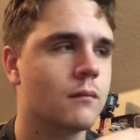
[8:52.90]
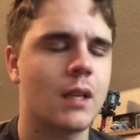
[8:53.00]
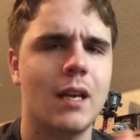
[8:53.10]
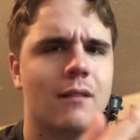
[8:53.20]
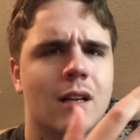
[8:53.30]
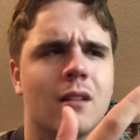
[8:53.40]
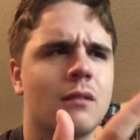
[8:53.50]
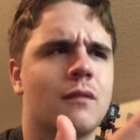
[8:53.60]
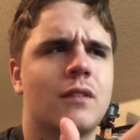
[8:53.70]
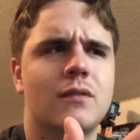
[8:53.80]

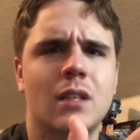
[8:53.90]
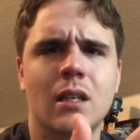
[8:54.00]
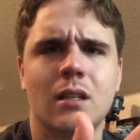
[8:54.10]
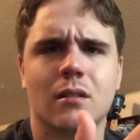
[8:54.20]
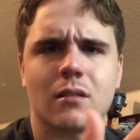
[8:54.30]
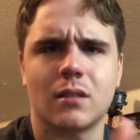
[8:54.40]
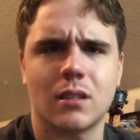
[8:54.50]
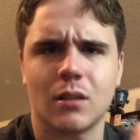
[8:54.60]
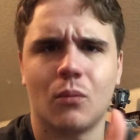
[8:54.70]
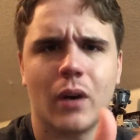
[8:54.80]
it's
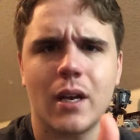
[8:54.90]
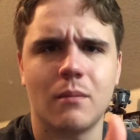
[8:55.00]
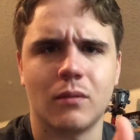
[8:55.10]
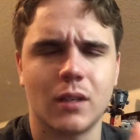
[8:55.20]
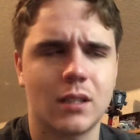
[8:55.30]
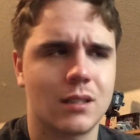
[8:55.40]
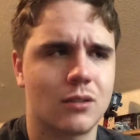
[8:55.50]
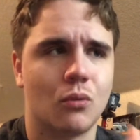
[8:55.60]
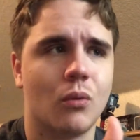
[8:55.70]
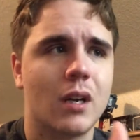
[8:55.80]
way, but it's
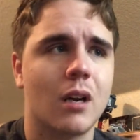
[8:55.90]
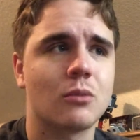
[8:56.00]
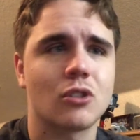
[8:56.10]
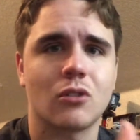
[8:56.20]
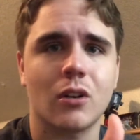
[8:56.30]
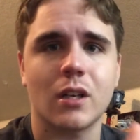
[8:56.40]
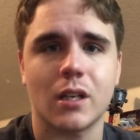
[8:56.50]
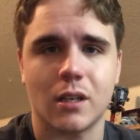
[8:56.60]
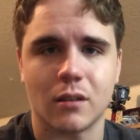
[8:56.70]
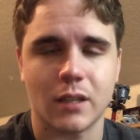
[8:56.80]
20, almost 30
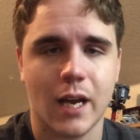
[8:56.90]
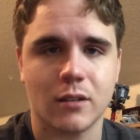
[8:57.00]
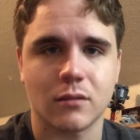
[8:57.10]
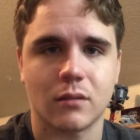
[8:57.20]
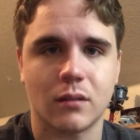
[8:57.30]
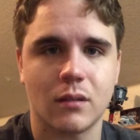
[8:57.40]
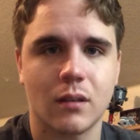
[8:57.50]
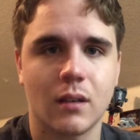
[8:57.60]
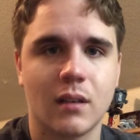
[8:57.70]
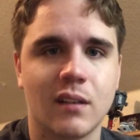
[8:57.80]
years actually.
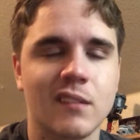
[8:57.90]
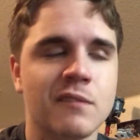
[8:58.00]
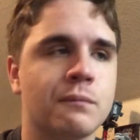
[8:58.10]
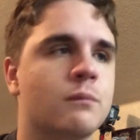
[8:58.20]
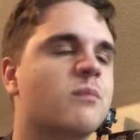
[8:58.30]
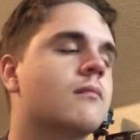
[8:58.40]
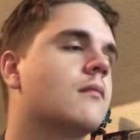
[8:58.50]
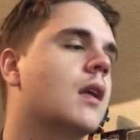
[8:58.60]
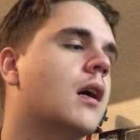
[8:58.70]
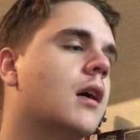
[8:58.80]

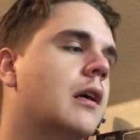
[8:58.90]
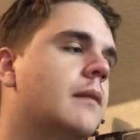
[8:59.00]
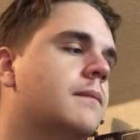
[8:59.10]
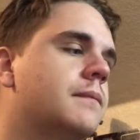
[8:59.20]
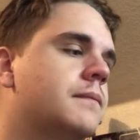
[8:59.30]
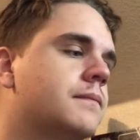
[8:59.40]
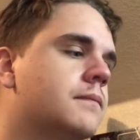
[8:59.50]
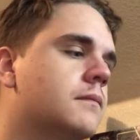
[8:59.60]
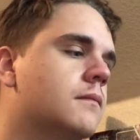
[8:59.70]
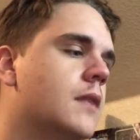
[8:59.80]

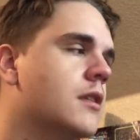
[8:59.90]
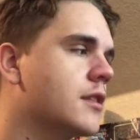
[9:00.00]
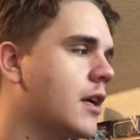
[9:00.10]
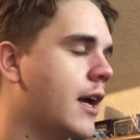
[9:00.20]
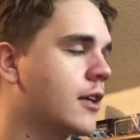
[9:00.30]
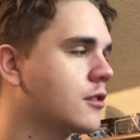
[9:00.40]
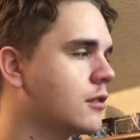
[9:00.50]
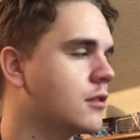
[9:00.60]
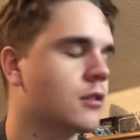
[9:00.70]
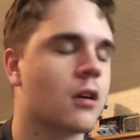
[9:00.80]

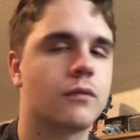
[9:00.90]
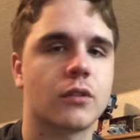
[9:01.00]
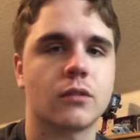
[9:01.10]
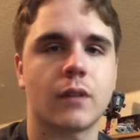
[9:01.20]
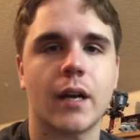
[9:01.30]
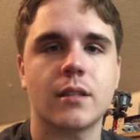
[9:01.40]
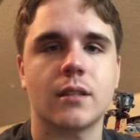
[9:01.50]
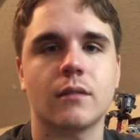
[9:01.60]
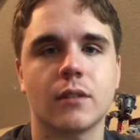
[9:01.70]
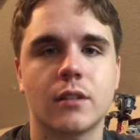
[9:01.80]
Actually Dark Force
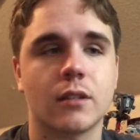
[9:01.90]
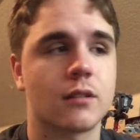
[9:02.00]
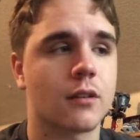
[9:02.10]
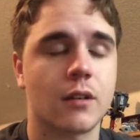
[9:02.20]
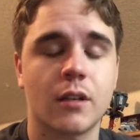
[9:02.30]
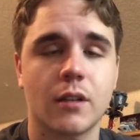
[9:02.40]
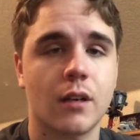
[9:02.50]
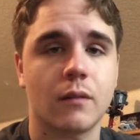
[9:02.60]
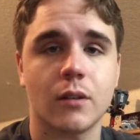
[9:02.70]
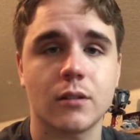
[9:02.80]
Rising reaches 30th
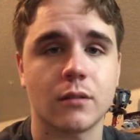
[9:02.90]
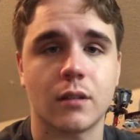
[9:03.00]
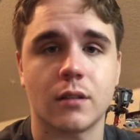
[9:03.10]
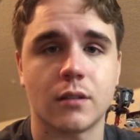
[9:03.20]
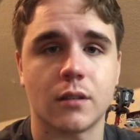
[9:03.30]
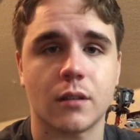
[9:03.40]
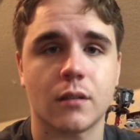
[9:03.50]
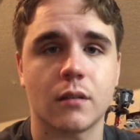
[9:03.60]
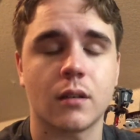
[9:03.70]
anniversary this year.